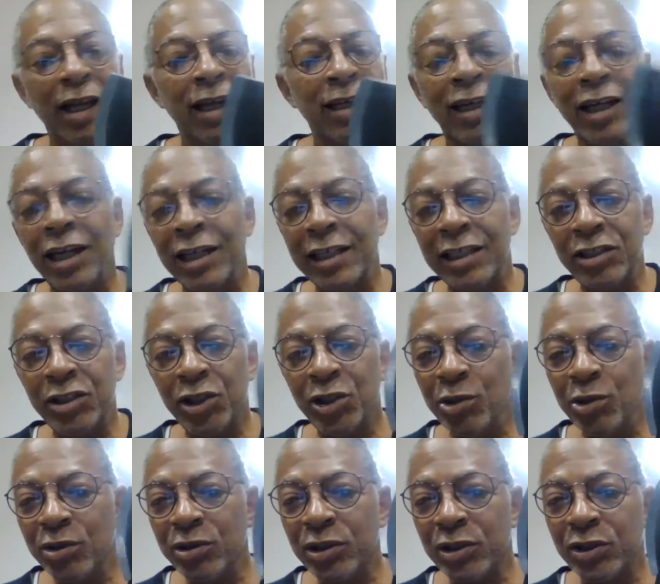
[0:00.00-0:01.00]
cutting
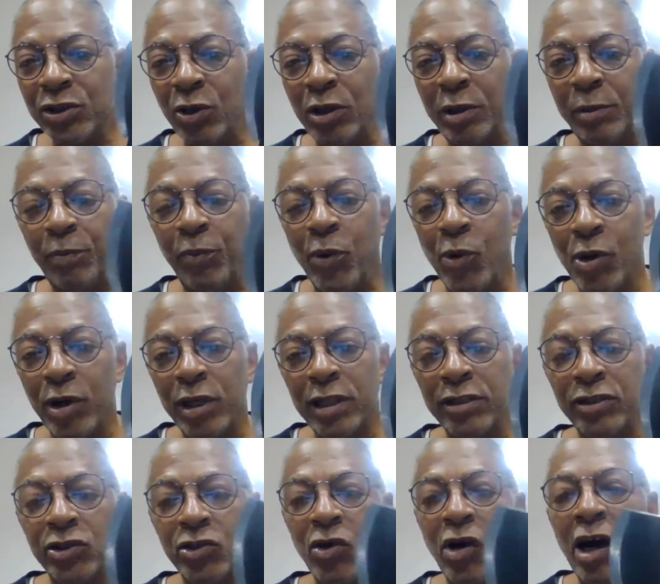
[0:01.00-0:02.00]
tools are so important.
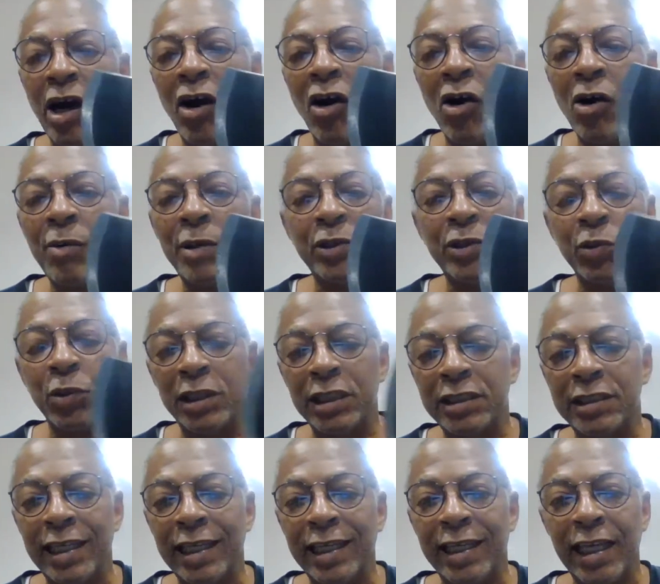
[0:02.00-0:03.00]
So I always want to
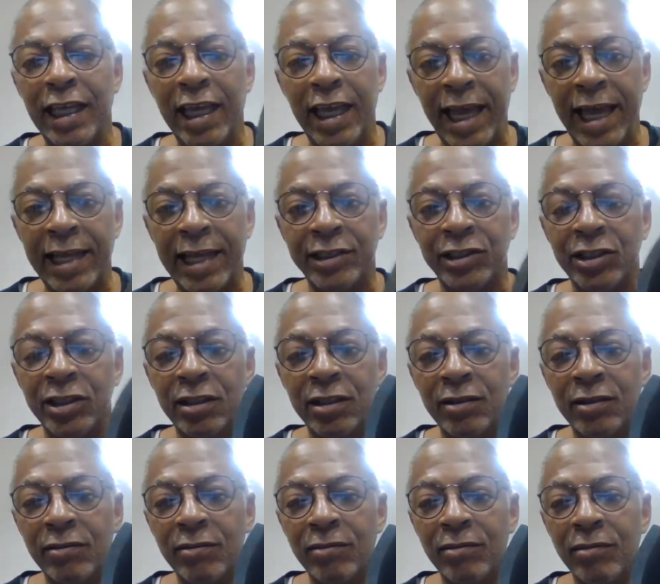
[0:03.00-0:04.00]
take a hatchet,
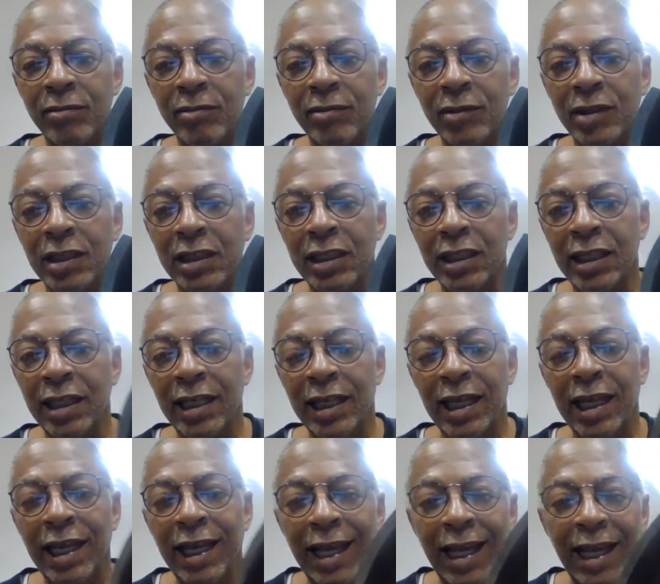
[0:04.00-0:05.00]

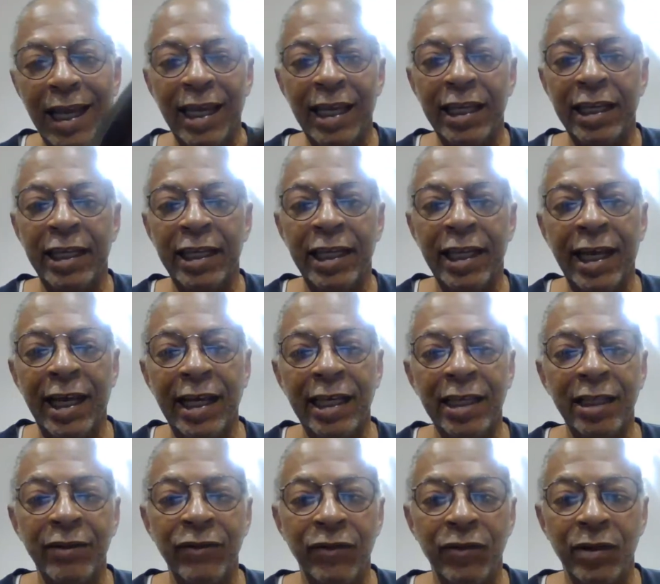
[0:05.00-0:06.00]
a
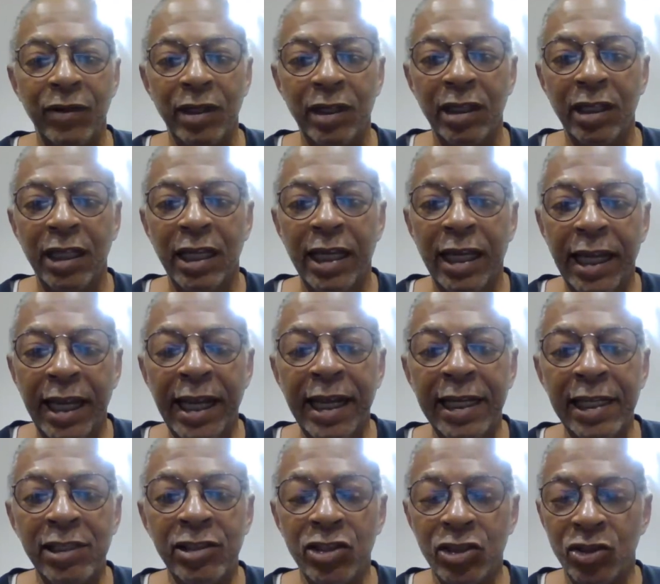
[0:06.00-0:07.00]
knife, and
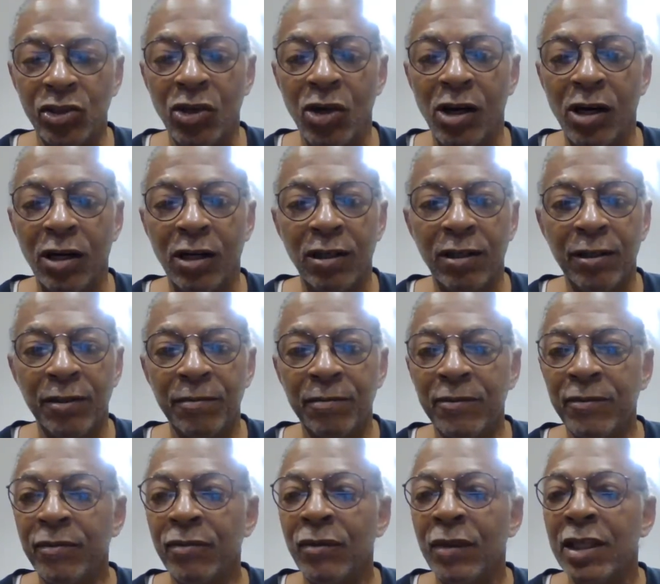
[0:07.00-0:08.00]
a saw.
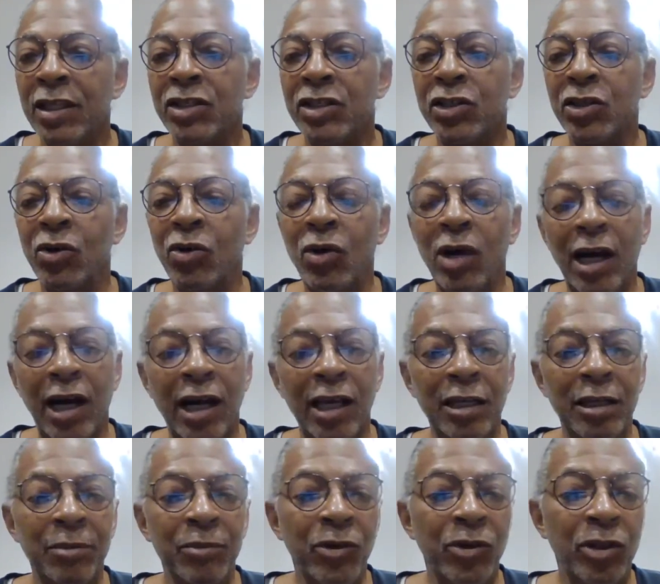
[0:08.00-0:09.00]
So I
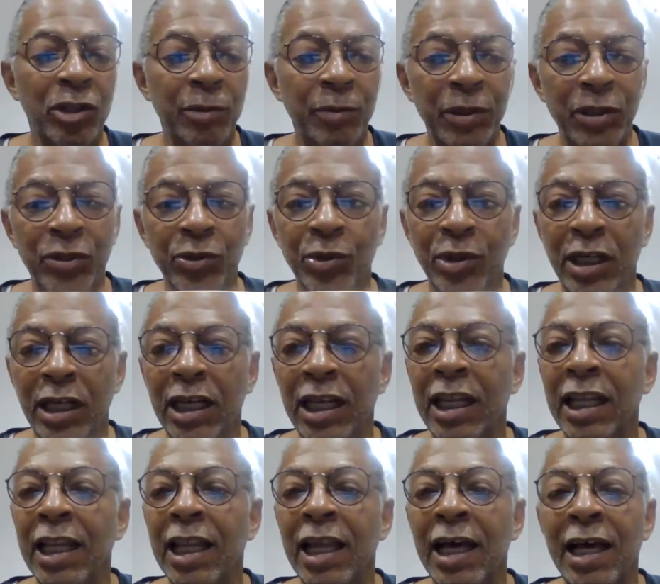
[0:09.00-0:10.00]
am going to be doing a
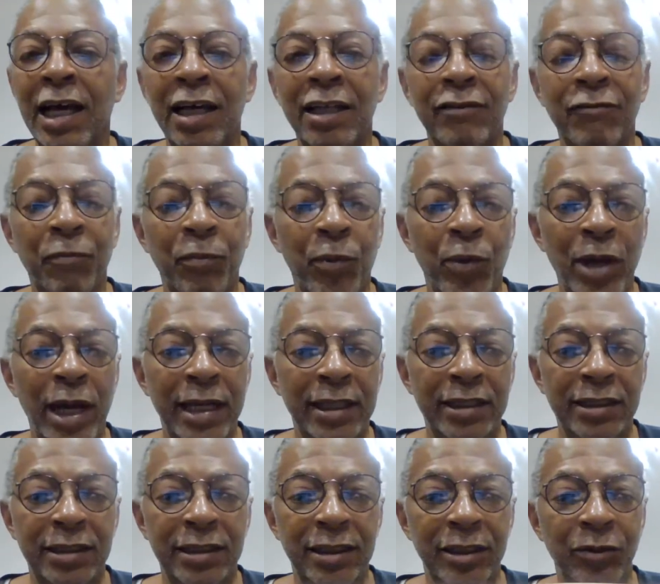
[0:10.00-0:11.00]
lot of
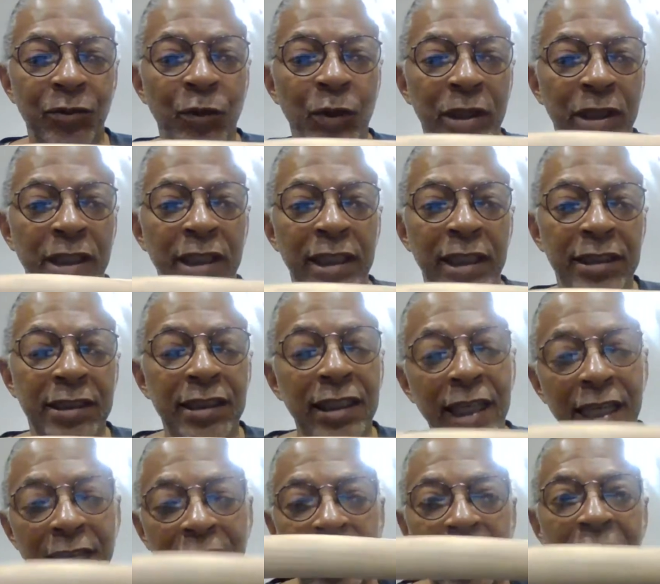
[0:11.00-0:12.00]
practicing with this.
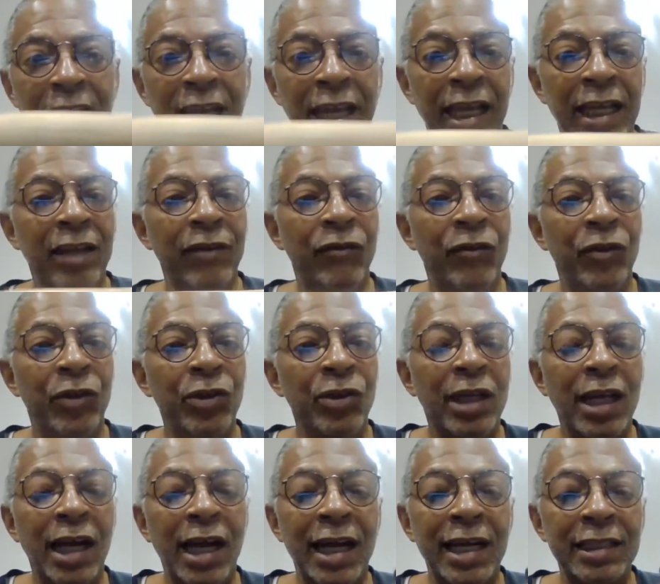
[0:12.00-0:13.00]
And if you
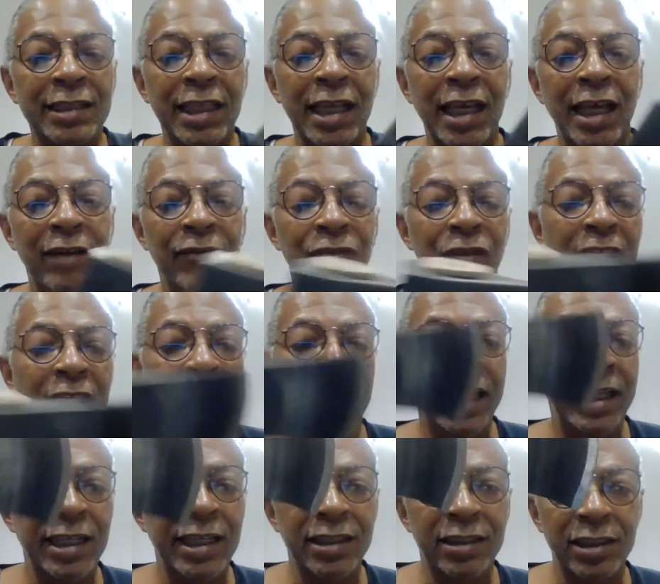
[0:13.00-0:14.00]
guys have
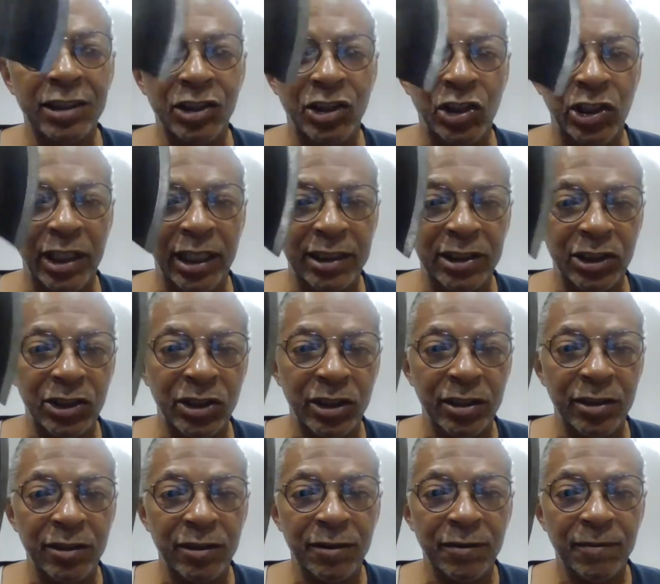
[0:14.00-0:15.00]
any
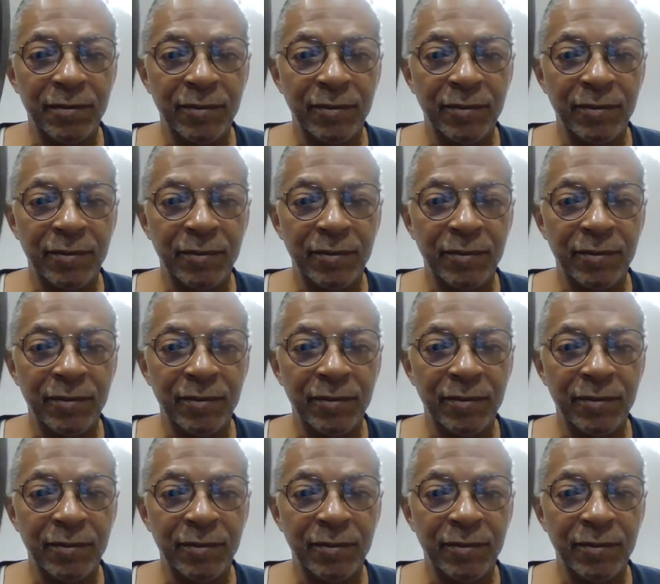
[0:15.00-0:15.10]
suggestions,